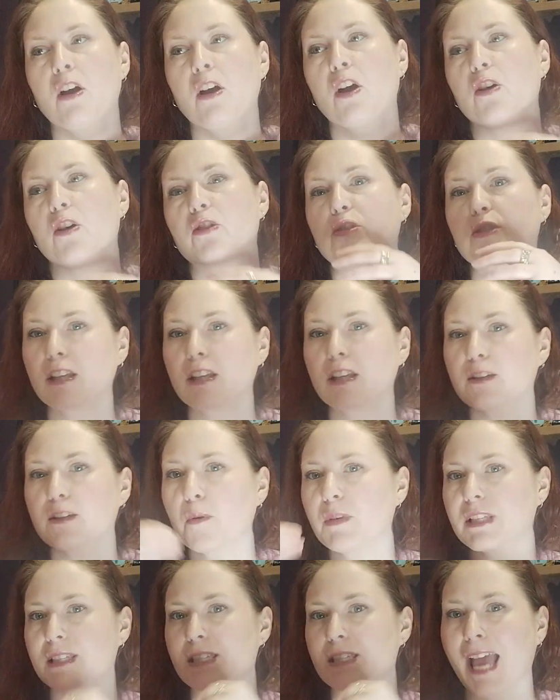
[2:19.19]
So that's what we
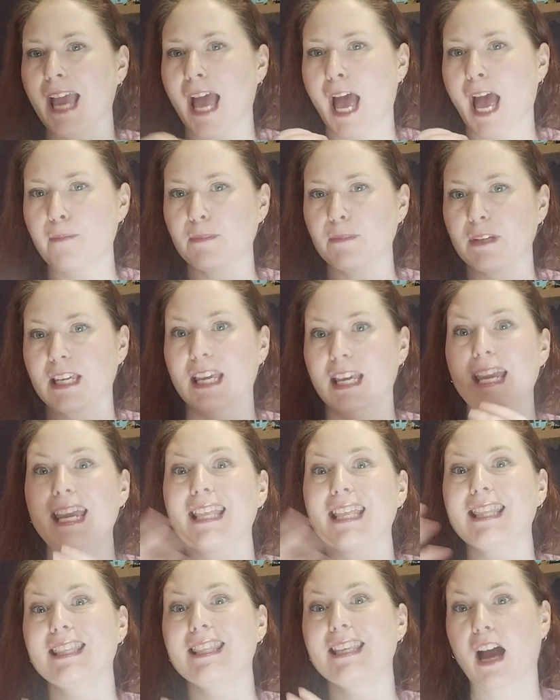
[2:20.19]
see happening
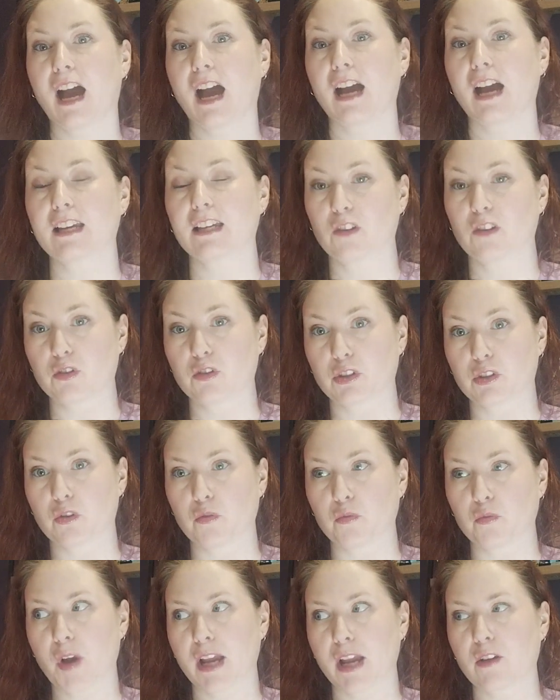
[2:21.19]
in the archaeological
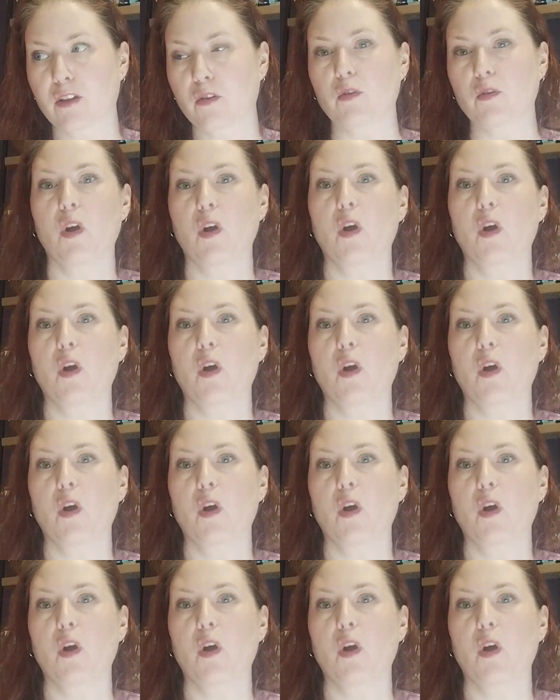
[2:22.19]
record.